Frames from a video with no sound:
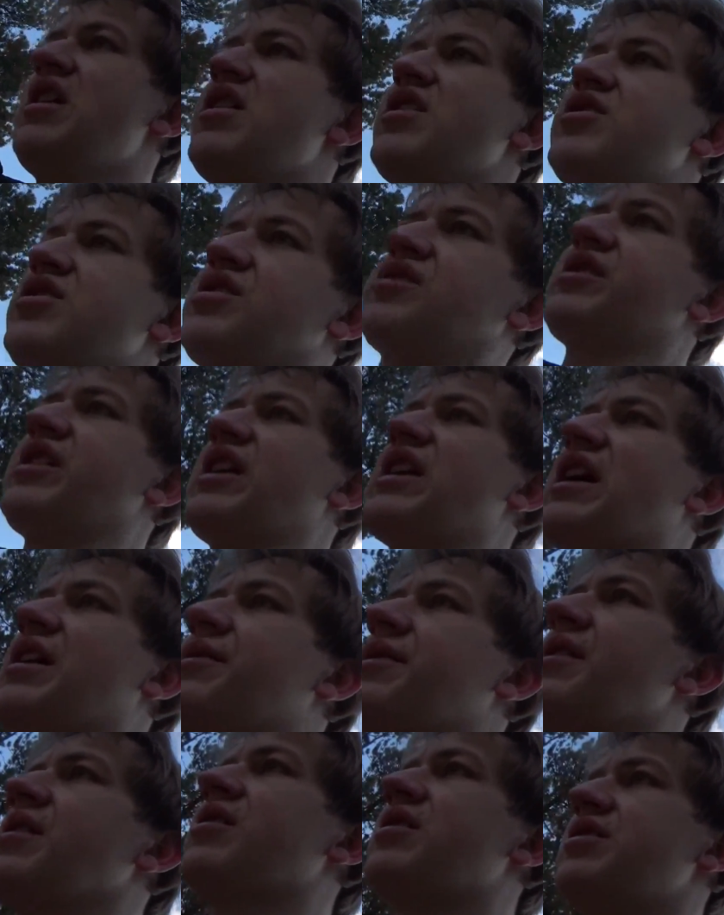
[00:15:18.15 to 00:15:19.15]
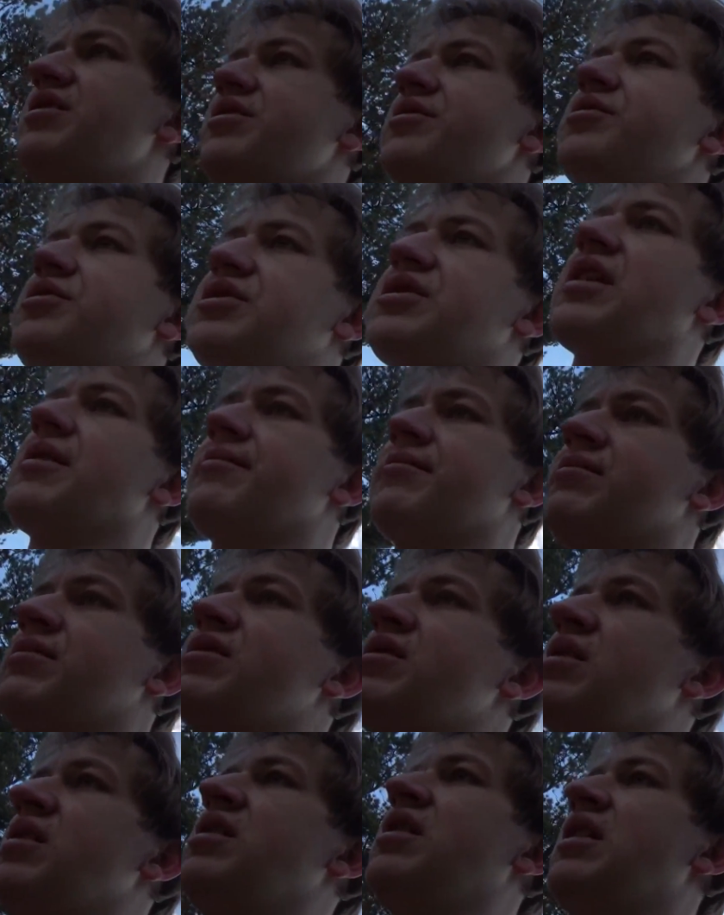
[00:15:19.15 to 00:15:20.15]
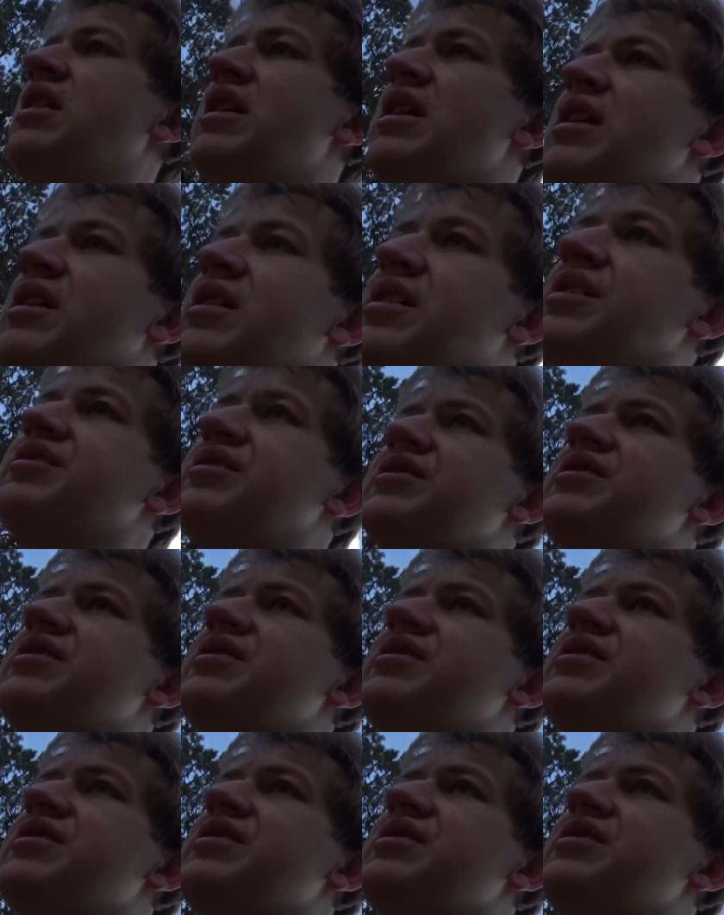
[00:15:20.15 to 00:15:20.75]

just get out there and do something because